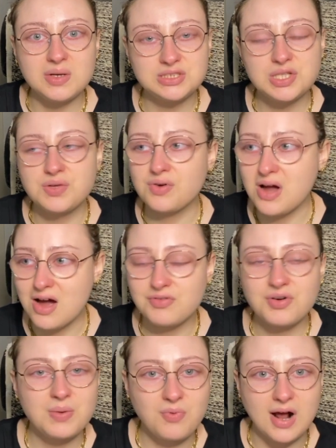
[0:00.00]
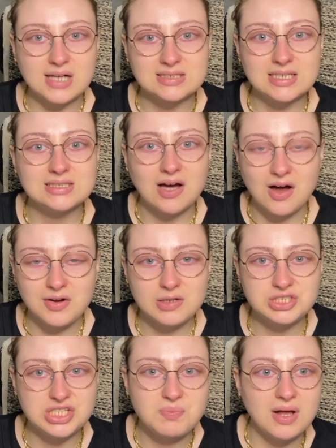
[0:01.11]
is do the recovery process on your
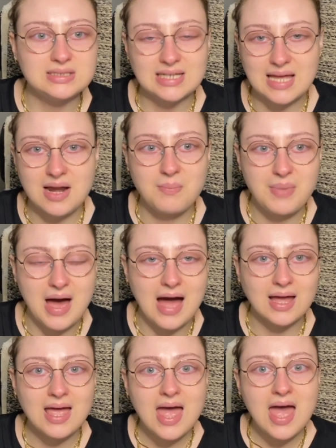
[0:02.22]
Gmail to get it back.